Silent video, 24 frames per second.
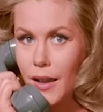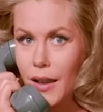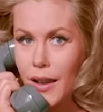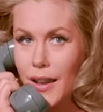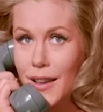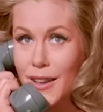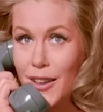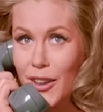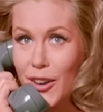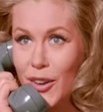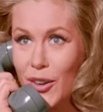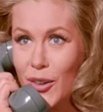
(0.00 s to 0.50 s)

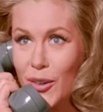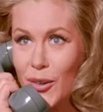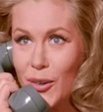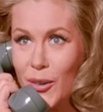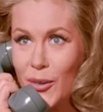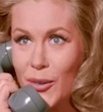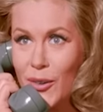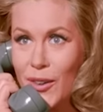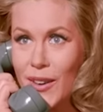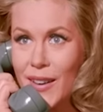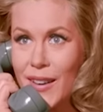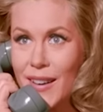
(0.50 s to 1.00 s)
Hello?
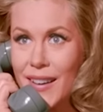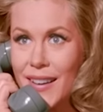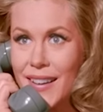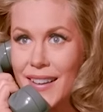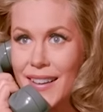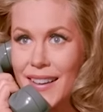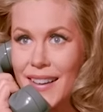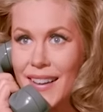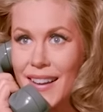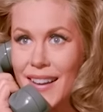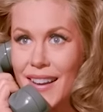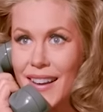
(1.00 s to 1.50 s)

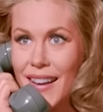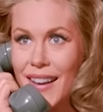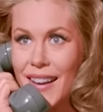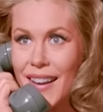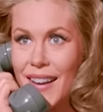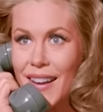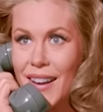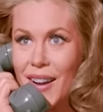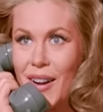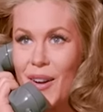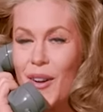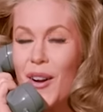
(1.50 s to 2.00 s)

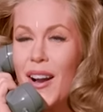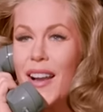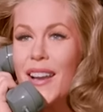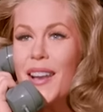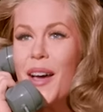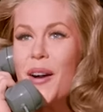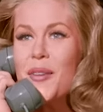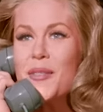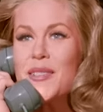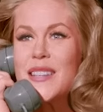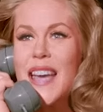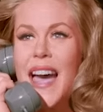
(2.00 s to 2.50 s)
Oh,
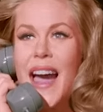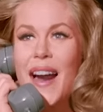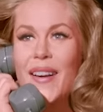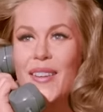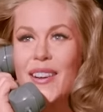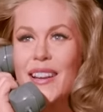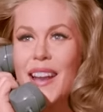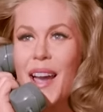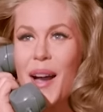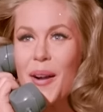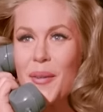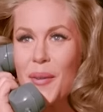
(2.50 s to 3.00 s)
hello,
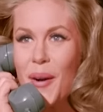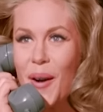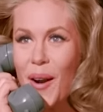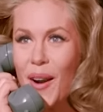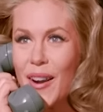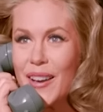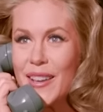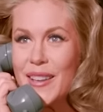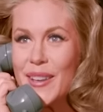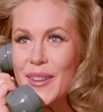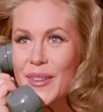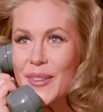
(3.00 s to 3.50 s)
Darrin. How
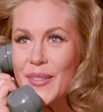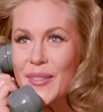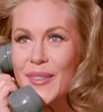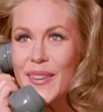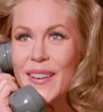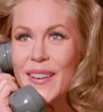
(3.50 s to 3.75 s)
are you?